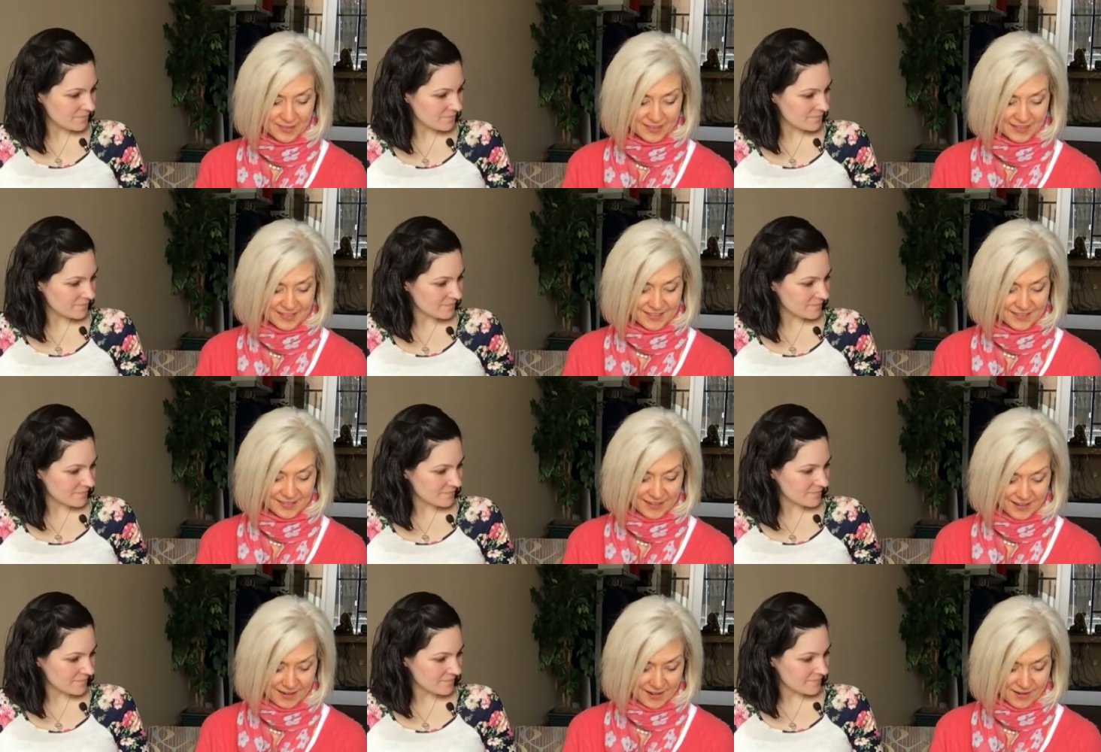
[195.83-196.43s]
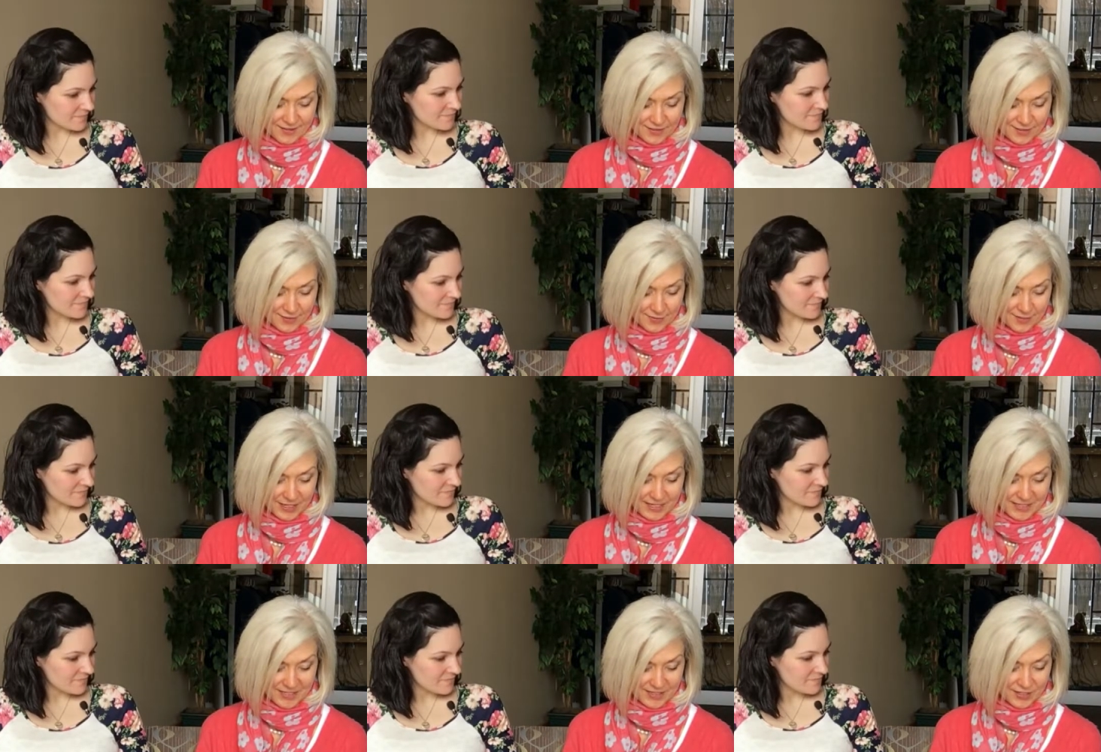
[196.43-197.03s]
Speaker 1: that stood out to
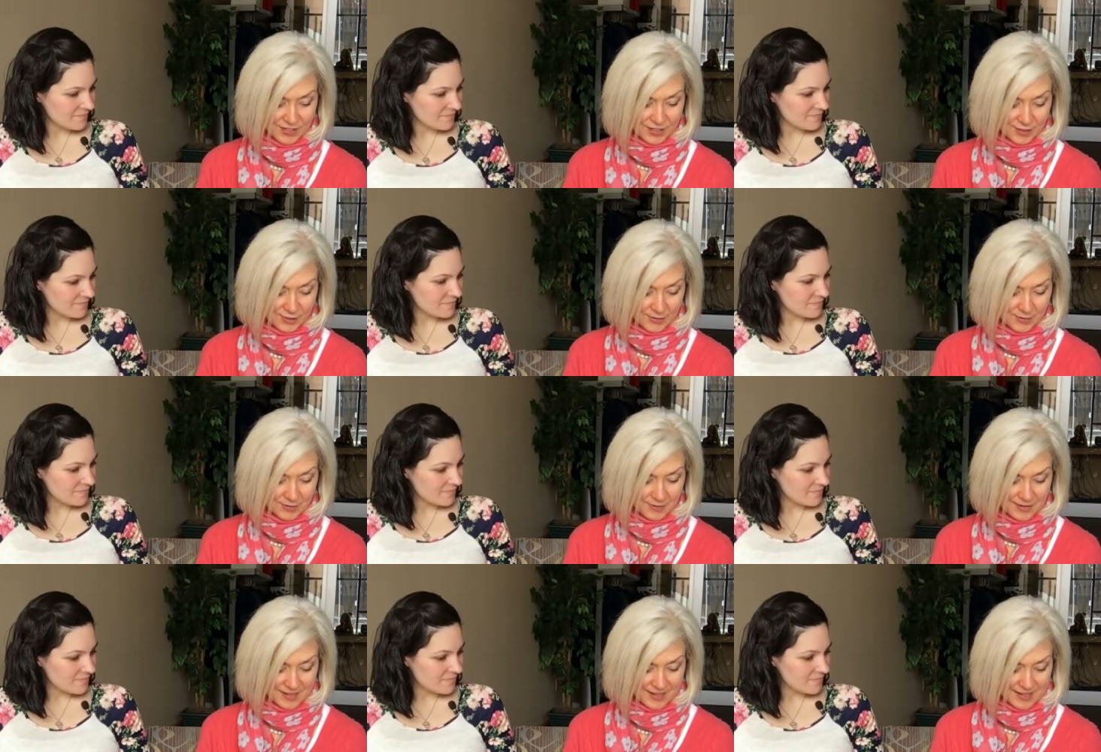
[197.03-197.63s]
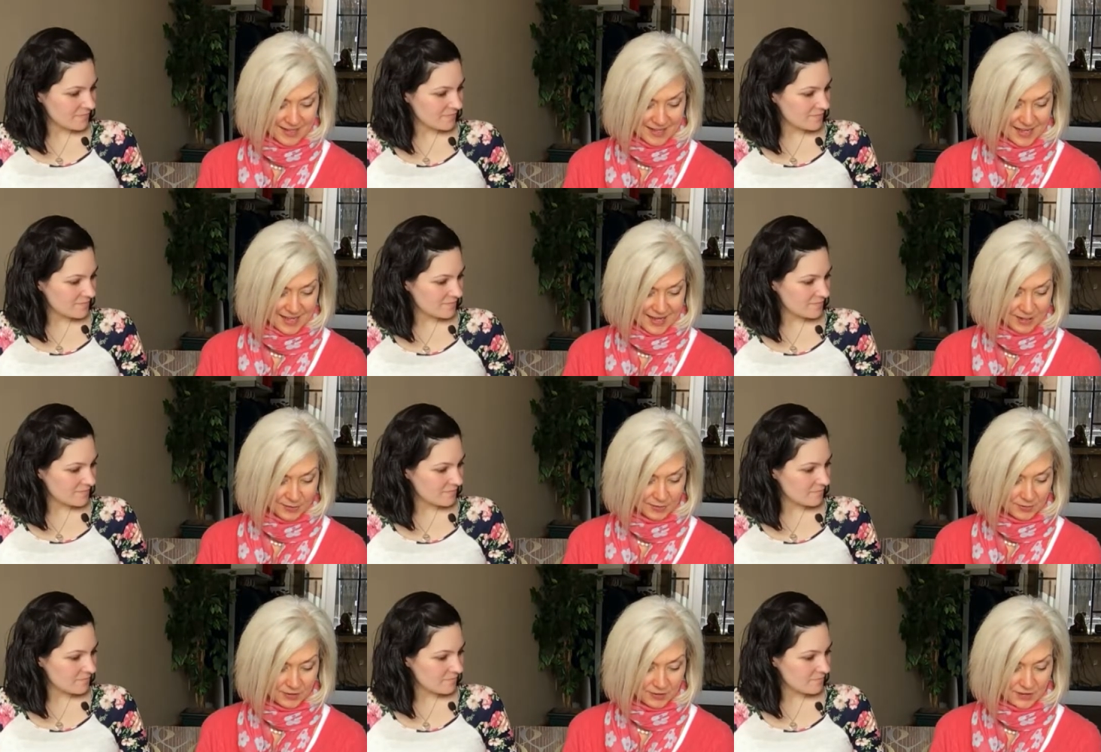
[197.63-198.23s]
me too
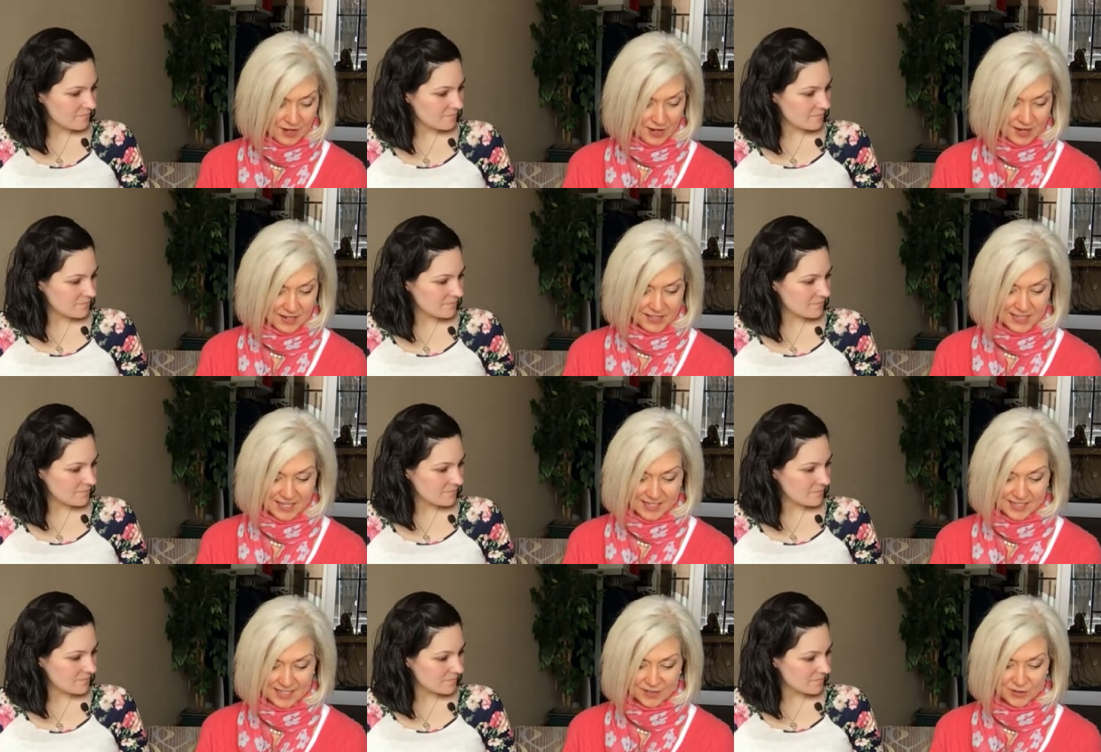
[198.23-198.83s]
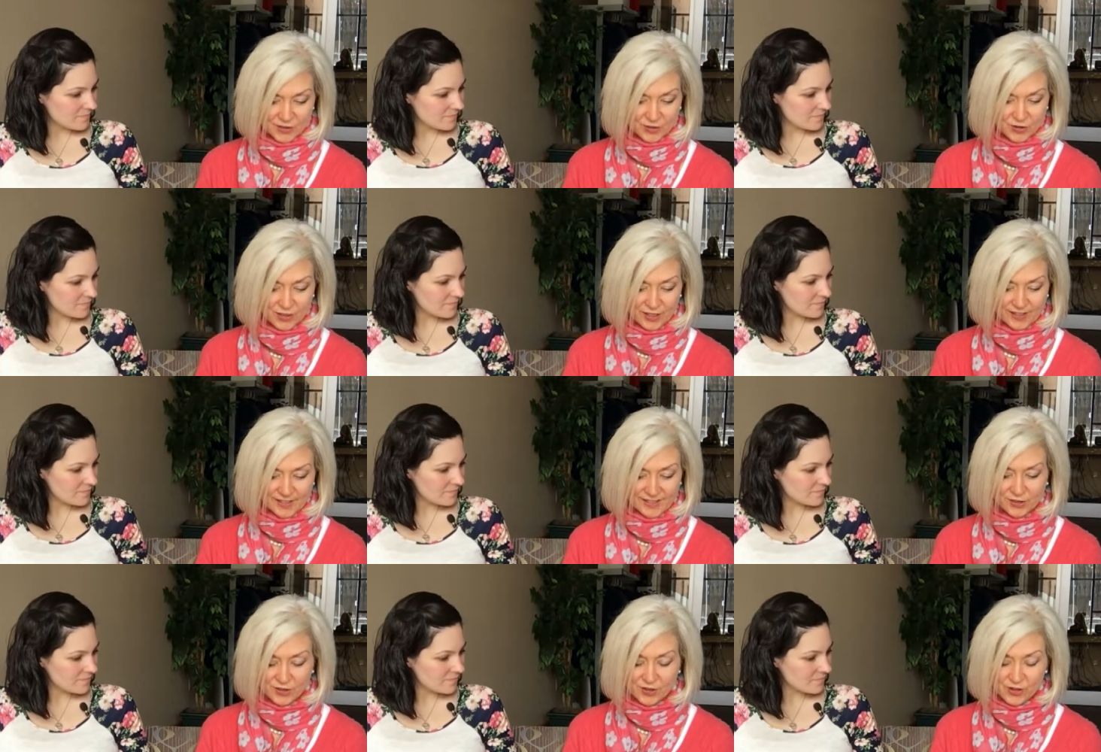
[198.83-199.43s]
as we're talking is
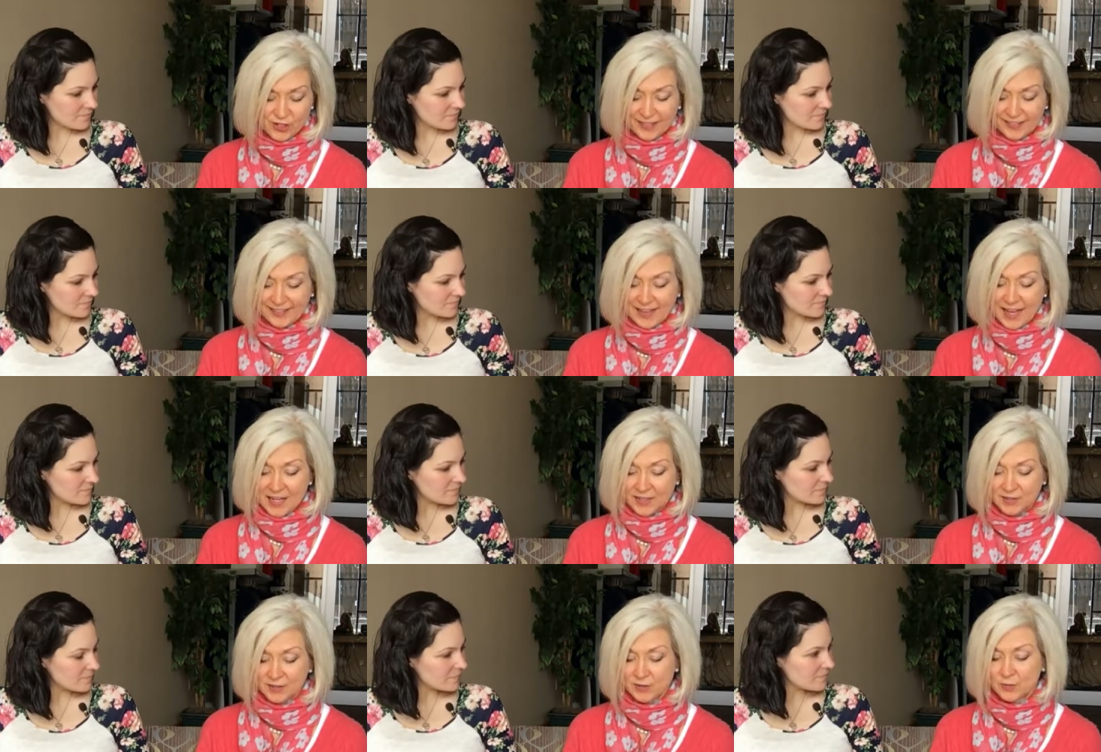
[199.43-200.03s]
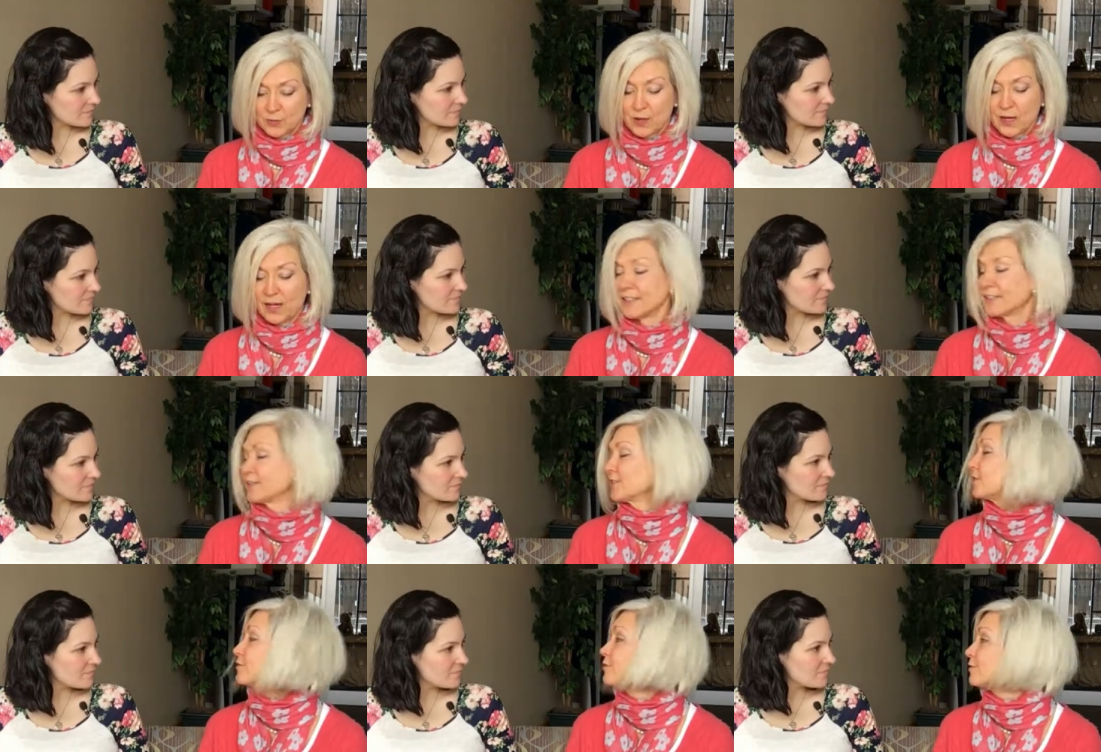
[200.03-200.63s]
just she's asked
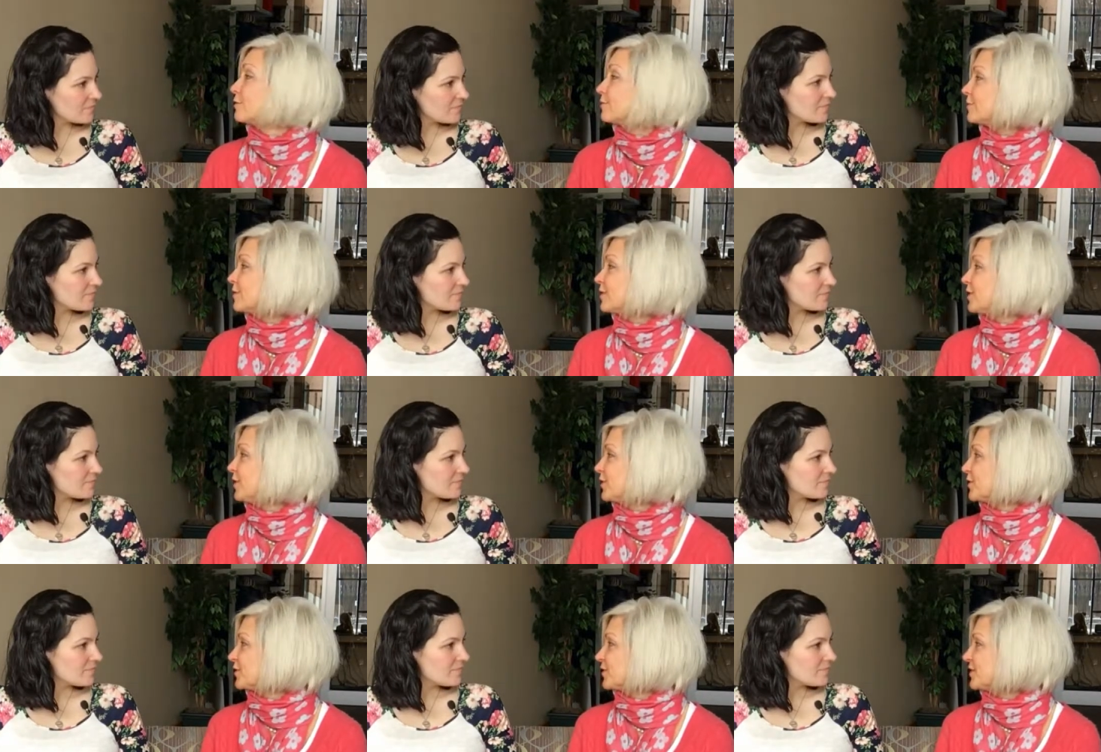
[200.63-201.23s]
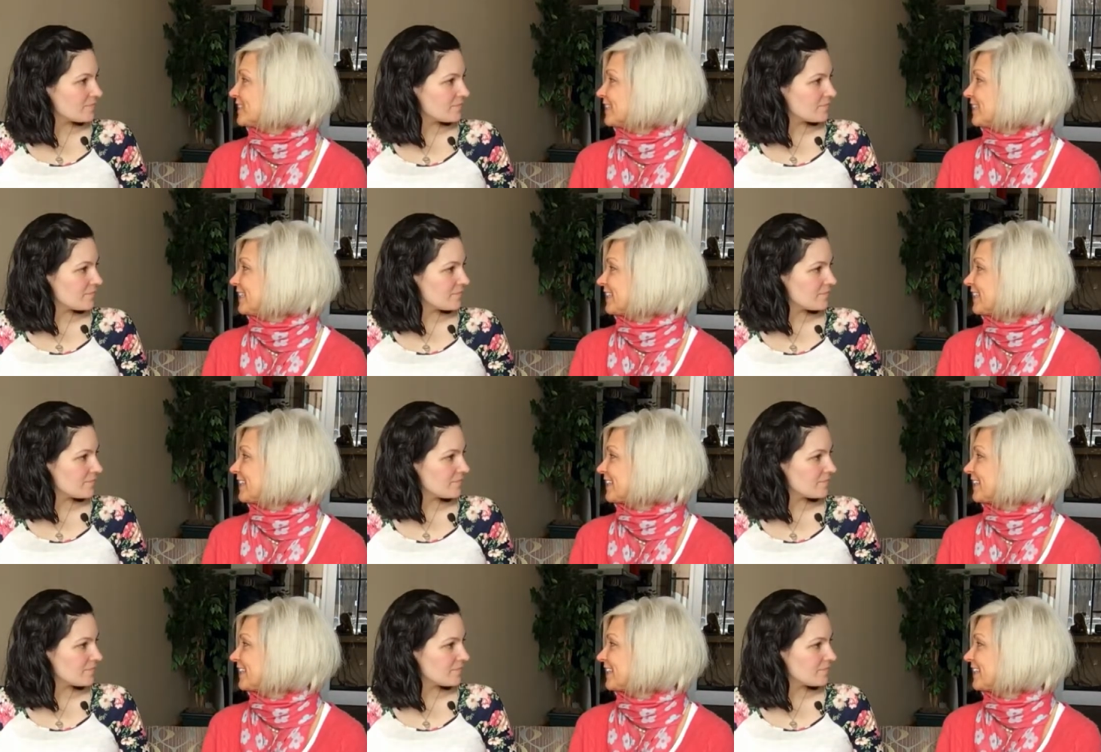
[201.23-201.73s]
twice, Whom do you seek?